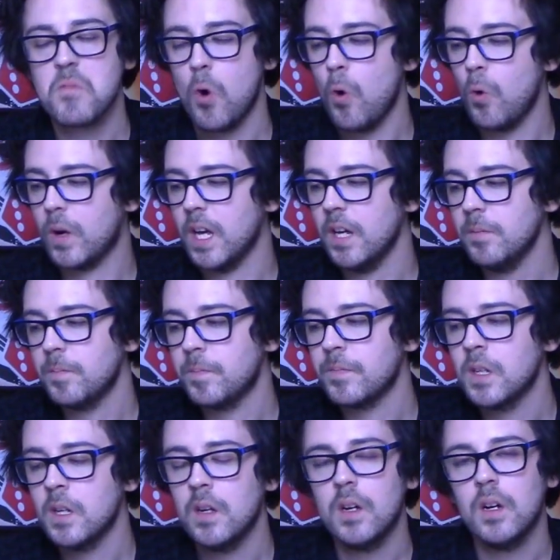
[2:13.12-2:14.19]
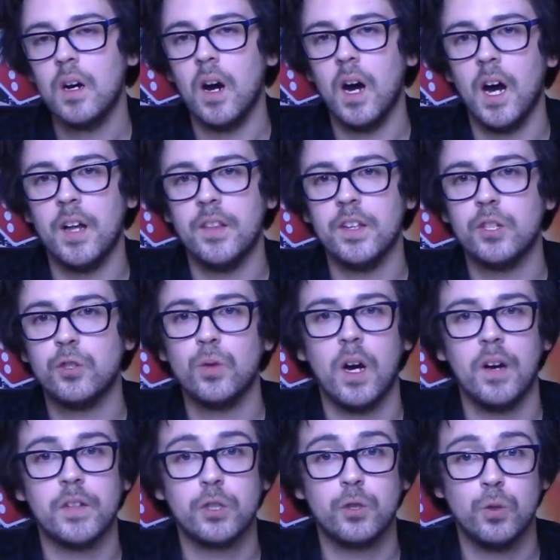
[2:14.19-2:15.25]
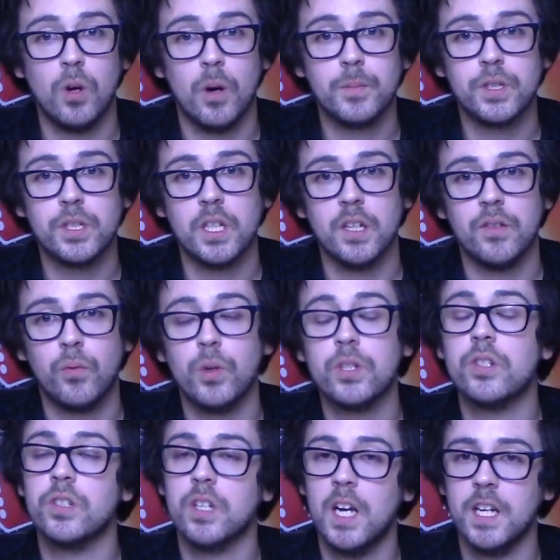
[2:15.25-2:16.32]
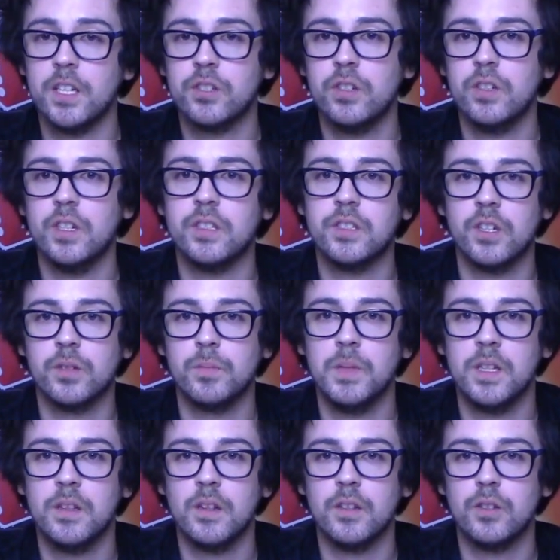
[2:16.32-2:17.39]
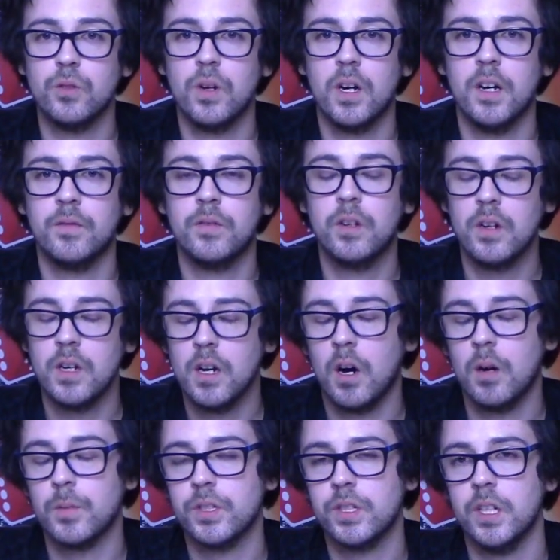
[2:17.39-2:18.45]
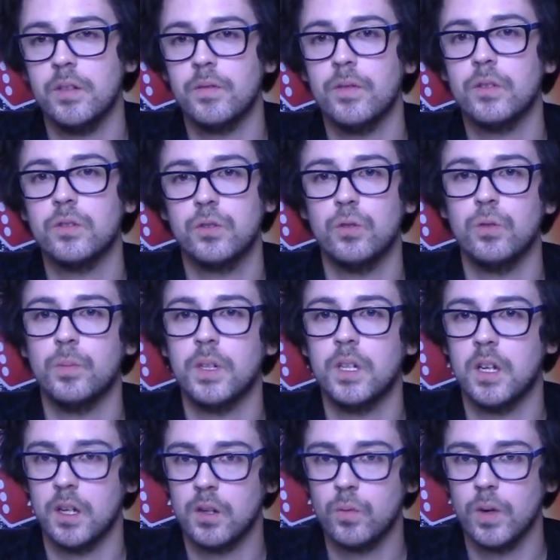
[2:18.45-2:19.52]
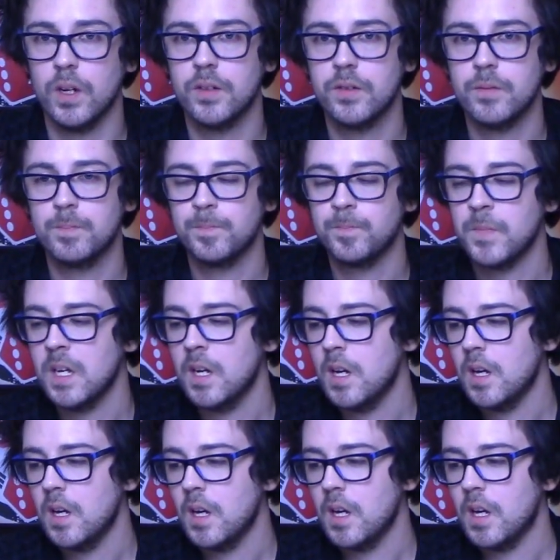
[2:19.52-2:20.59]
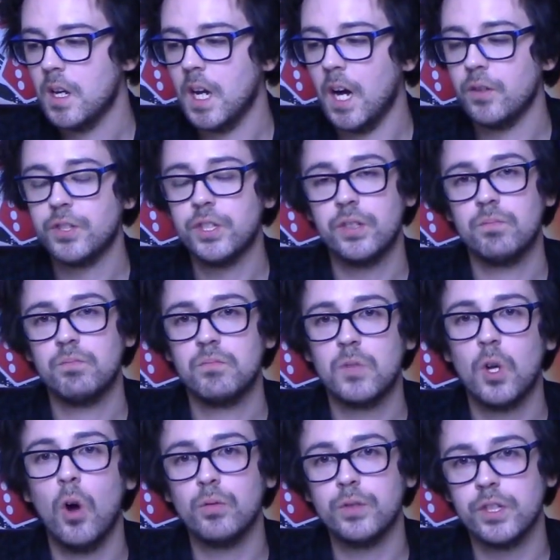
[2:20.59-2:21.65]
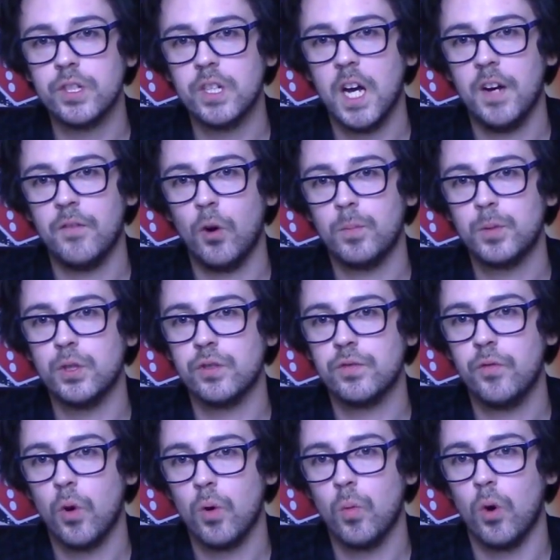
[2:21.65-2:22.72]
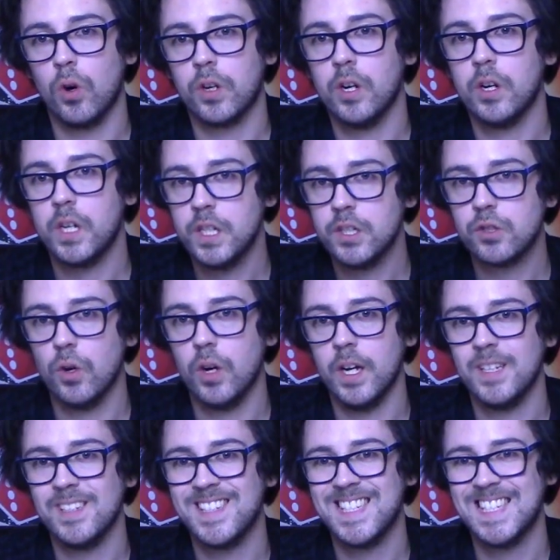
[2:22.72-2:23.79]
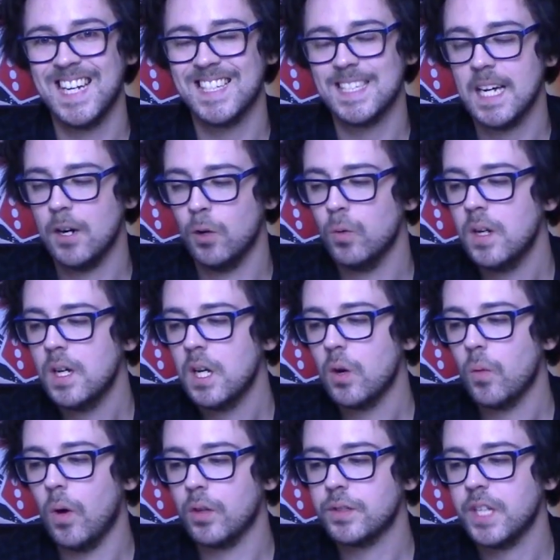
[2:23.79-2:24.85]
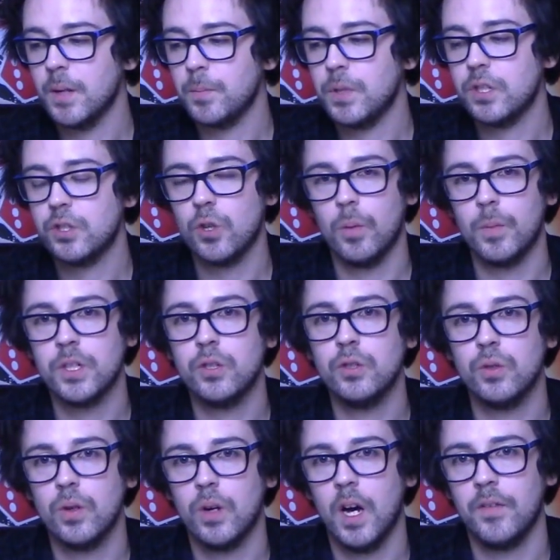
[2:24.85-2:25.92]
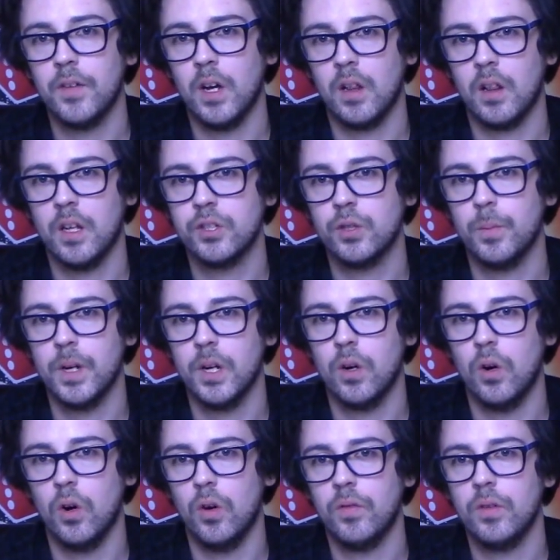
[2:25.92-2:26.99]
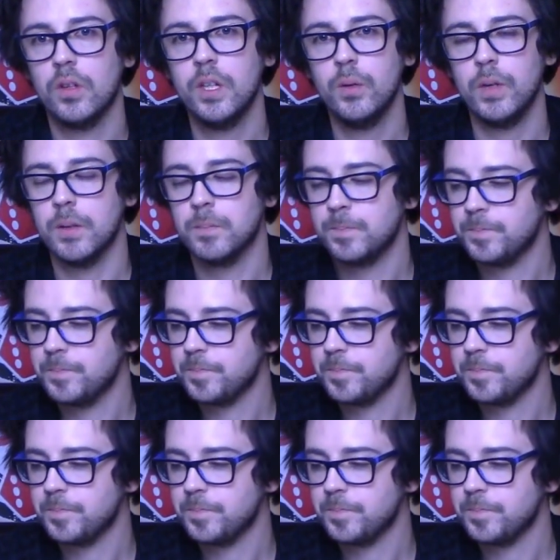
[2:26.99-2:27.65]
okay. And they do have a 2-up save, which is excellent. It does mean that they do have great armor save to begin with. Now, Call doesn't have options for war gear, he's got his set out, while Tech Priest Dominus you do have a little bit of leeway.